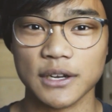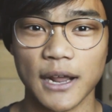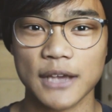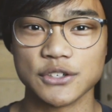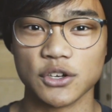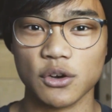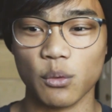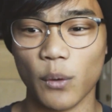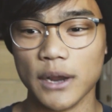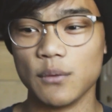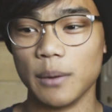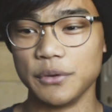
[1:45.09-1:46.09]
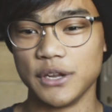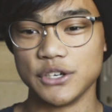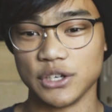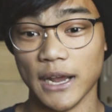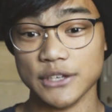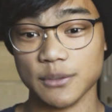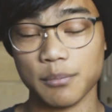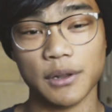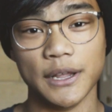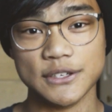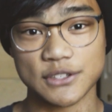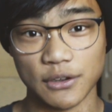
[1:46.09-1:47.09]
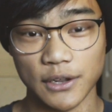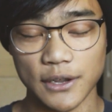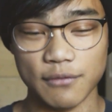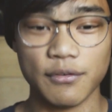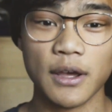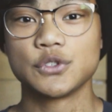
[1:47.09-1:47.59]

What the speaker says: It has a great reputation as a place to live.